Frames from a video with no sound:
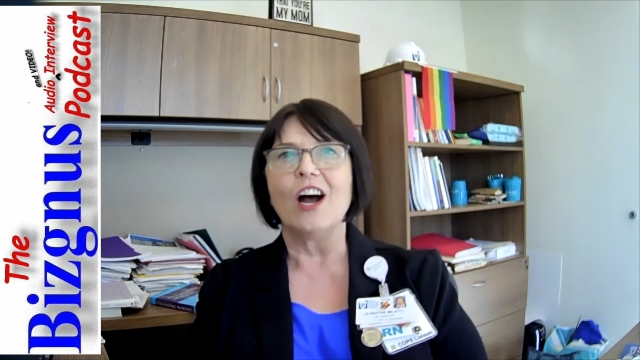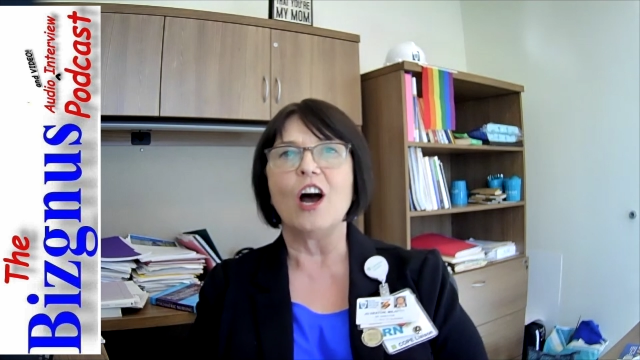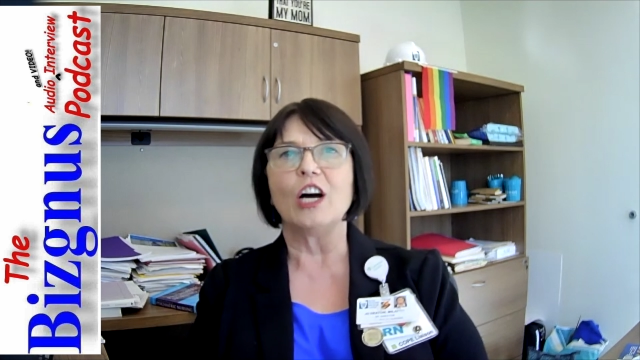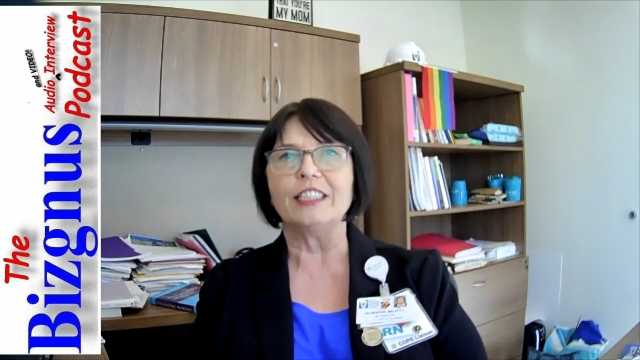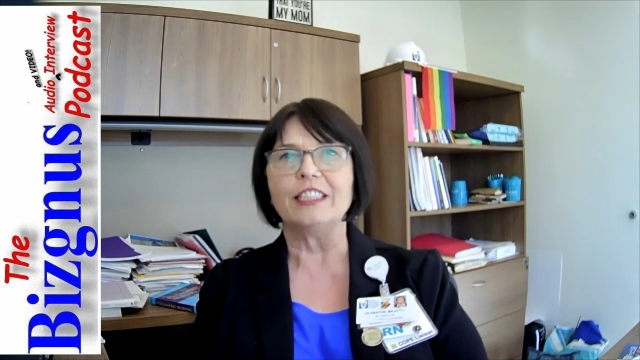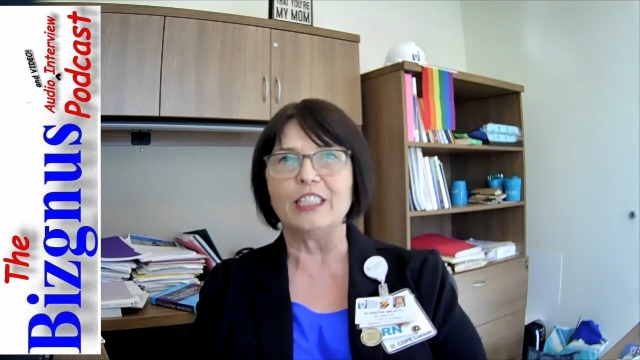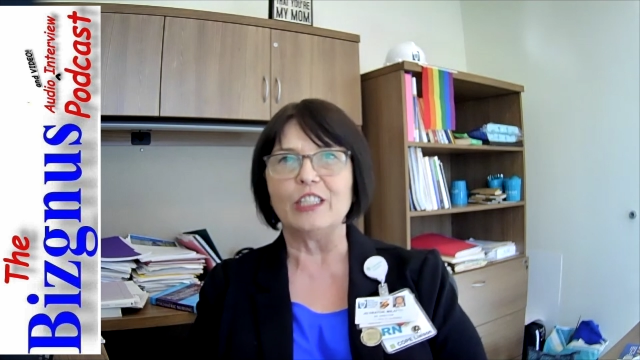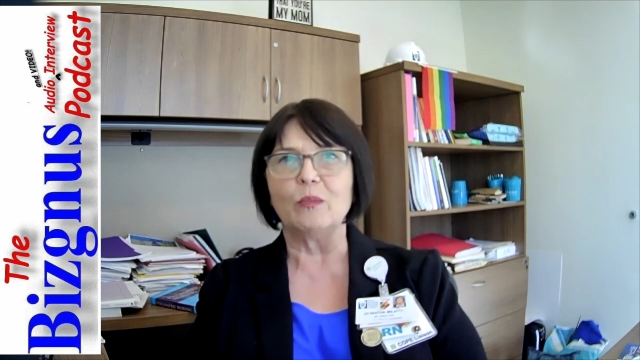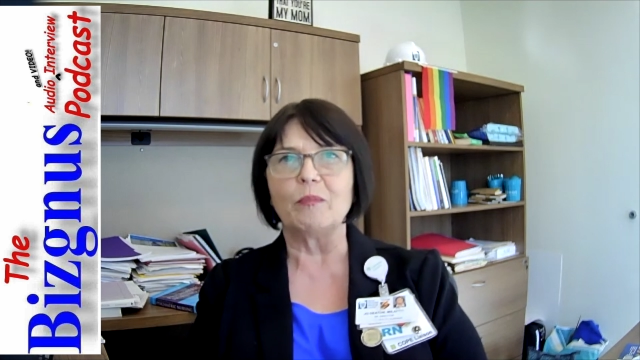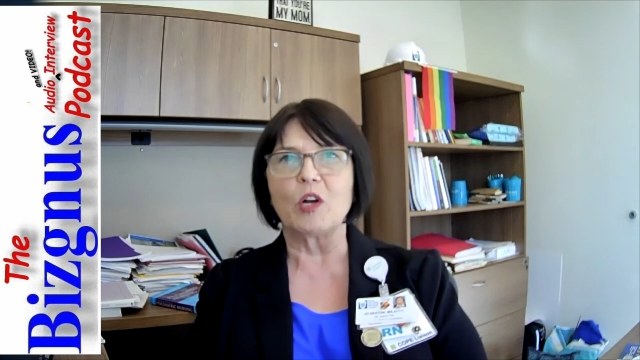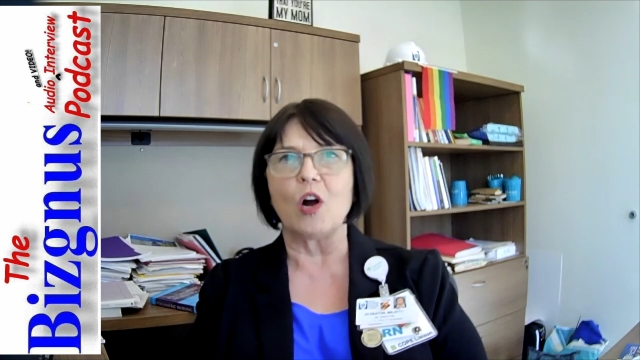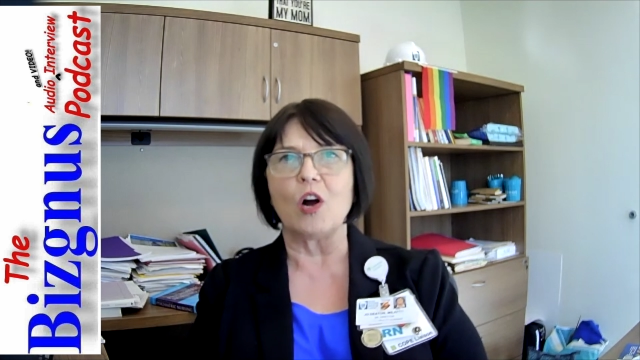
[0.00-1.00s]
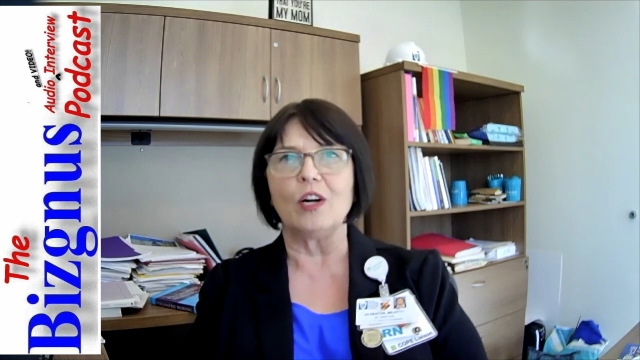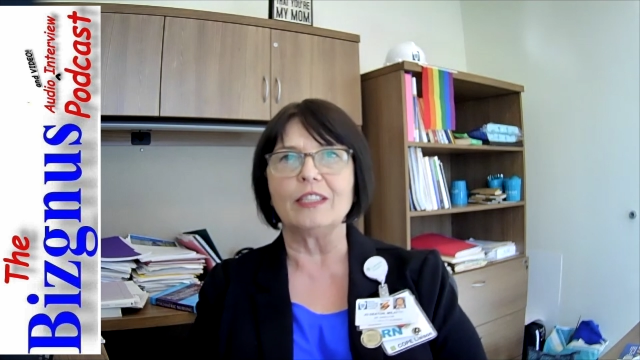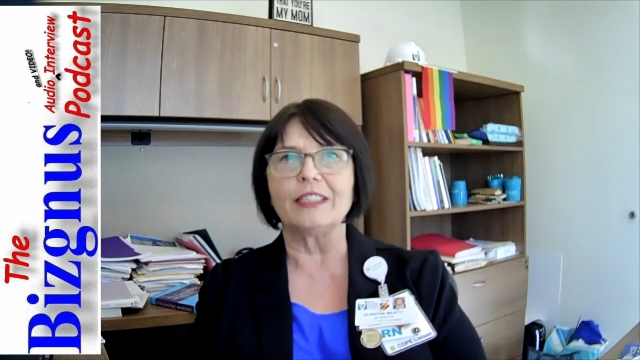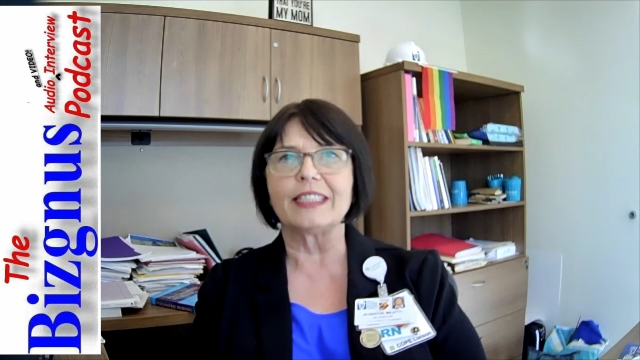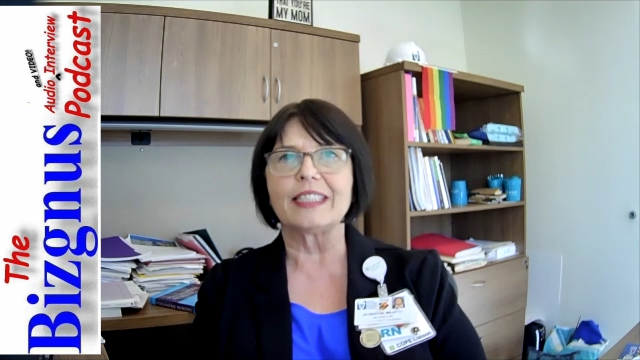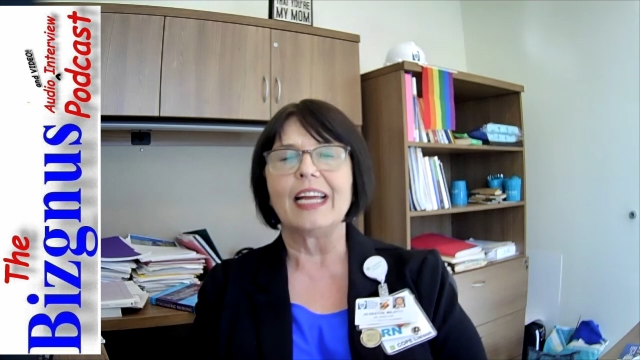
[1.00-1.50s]
on Zoom
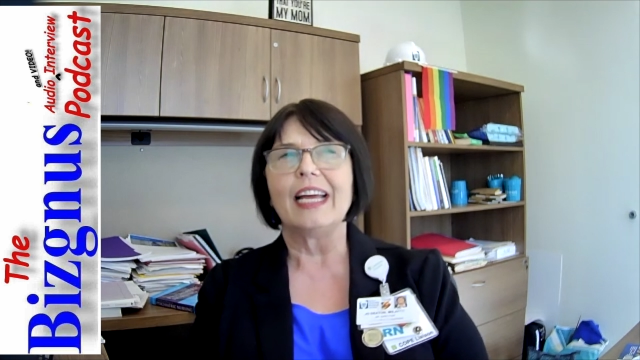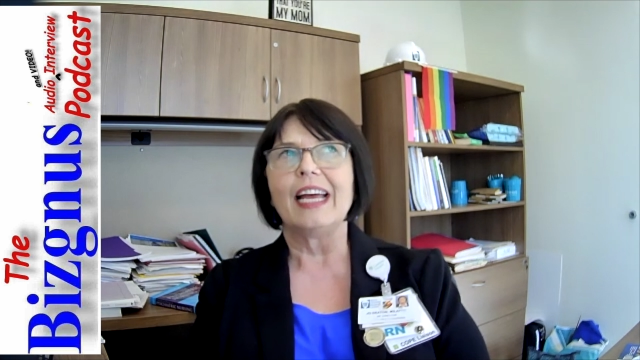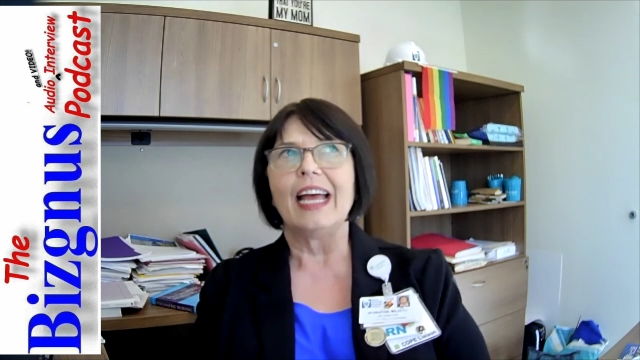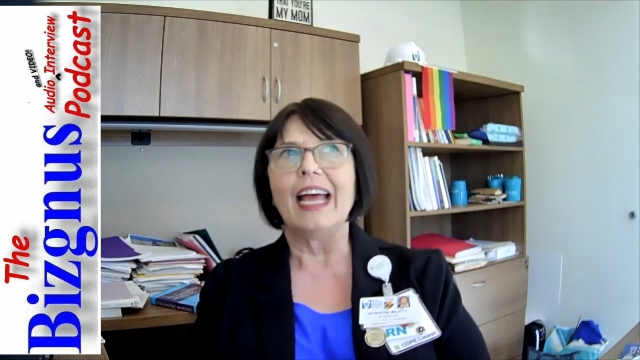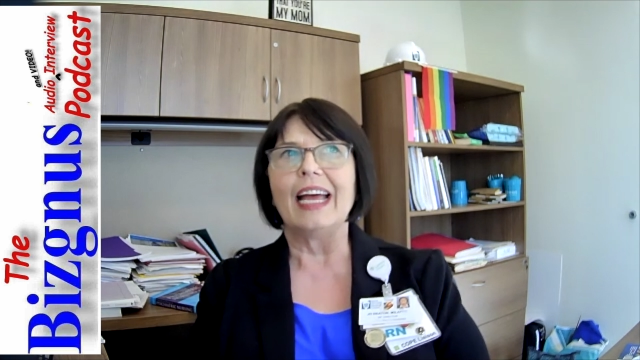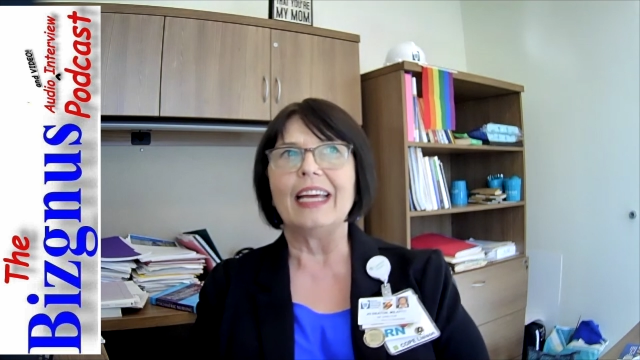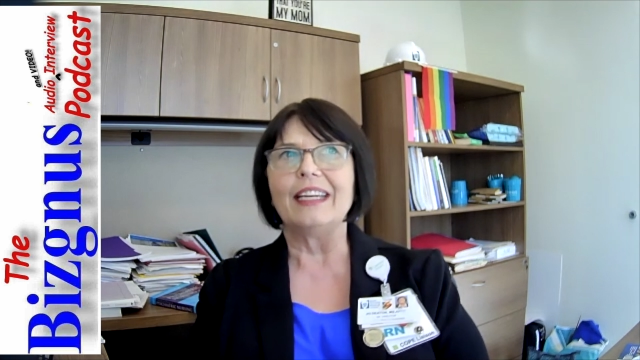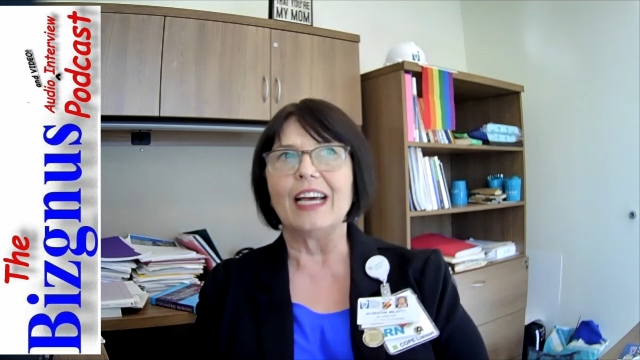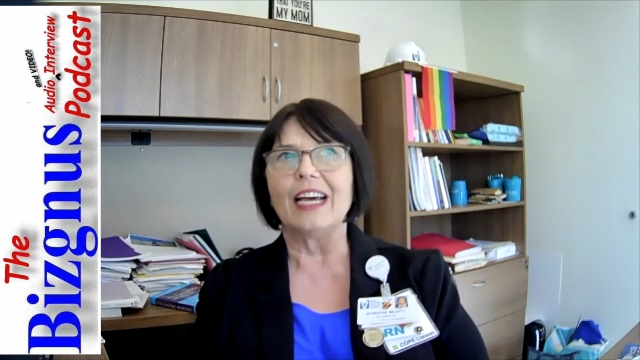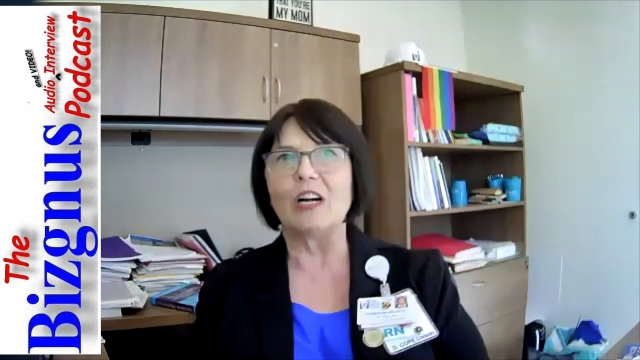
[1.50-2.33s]
calls. And